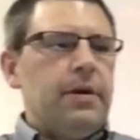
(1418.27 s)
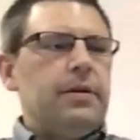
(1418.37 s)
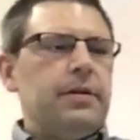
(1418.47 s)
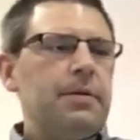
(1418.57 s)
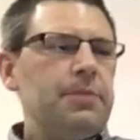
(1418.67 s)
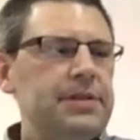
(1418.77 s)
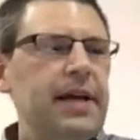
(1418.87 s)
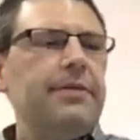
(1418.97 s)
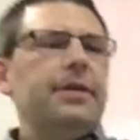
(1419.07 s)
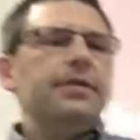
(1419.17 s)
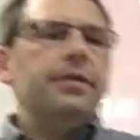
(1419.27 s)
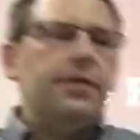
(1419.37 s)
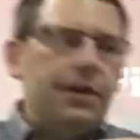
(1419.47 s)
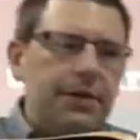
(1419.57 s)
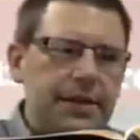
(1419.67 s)
Number seven,
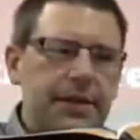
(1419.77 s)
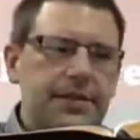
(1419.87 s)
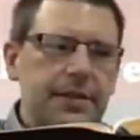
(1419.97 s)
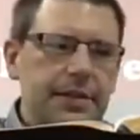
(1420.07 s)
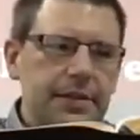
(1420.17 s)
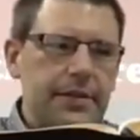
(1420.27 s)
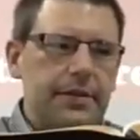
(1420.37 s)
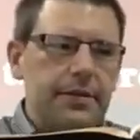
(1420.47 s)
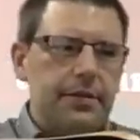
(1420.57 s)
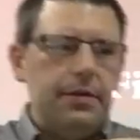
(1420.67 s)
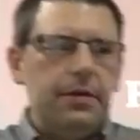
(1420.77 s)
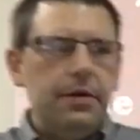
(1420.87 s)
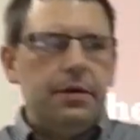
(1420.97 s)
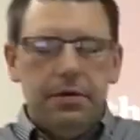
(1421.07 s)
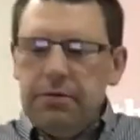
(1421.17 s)
their resistance
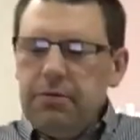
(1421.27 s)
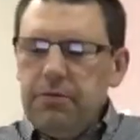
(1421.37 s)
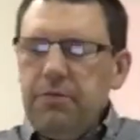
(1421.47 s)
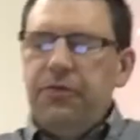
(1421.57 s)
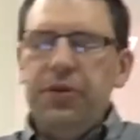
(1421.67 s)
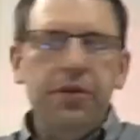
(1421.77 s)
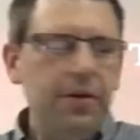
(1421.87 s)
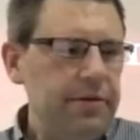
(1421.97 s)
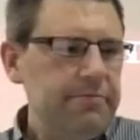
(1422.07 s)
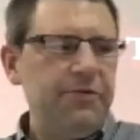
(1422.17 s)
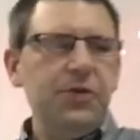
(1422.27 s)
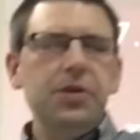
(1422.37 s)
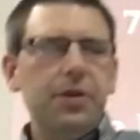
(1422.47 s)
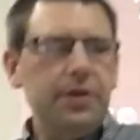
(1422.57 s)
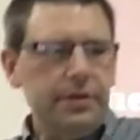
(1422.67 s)
futile,
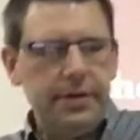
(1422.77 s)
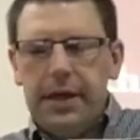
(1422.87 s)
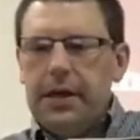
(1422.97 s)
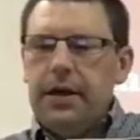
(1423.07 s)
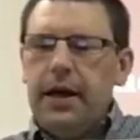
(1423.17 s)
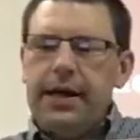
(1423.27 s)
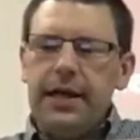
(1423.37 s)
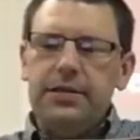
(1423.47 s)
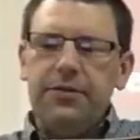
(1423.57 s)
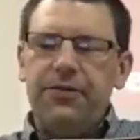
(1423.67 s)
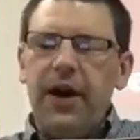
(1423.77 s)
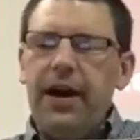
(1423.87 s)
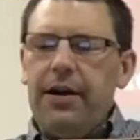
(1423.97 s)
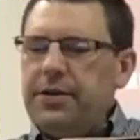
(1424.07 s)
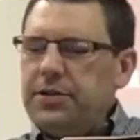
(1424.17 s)
futile against the
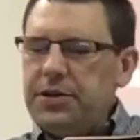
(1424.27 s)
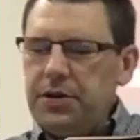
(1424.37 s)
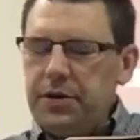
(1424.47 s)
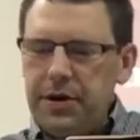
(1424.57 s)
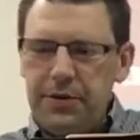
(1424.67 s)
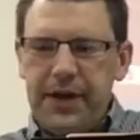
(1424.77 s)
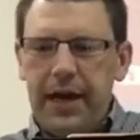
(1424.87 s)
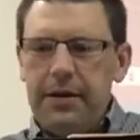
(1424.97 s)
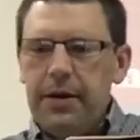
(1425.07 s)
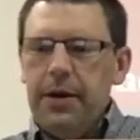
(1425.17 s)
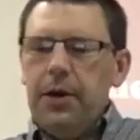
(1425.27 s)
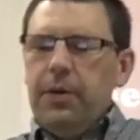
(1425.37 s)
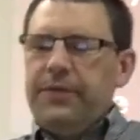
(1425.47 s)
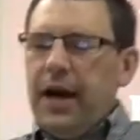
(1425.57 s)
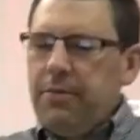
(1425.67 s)
fire and the sword. We've got,
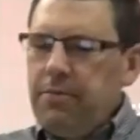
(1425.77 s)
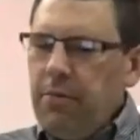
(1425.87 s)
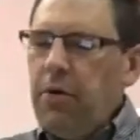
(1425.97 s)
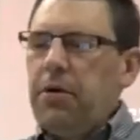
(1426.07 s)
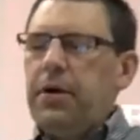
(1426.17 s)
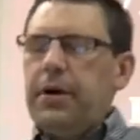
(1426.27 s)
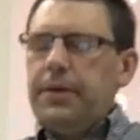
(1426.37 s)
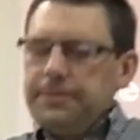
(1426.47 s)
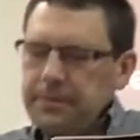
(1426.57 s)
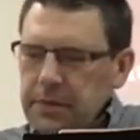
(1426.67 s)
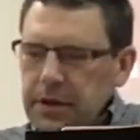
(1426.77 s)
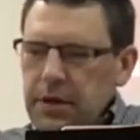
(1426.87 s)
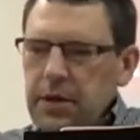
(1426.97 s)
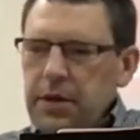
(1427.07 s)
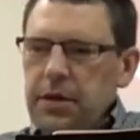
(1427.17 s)
we've got more
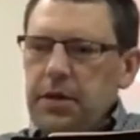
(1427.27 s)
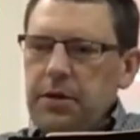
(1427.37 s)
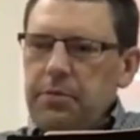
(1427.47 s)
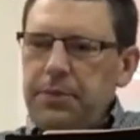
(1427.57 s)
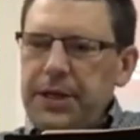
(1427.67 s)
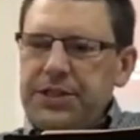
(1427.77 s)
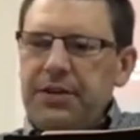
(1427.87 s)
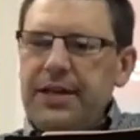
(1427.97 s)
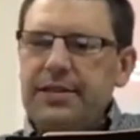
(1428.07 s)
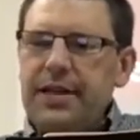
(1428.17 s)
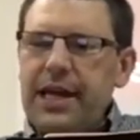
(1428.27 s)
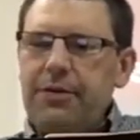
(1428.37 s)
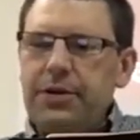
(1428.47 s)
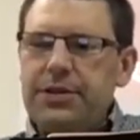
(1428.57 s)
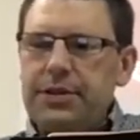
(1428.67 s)
picturesque
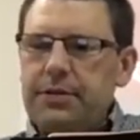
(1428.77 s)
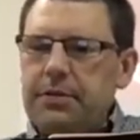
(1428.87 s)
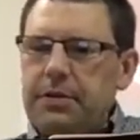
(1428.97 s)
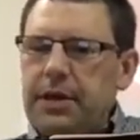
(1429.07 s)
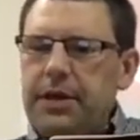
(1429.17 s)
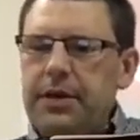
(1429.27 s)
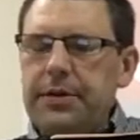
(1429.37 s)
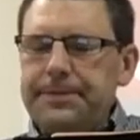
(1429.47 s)
language here.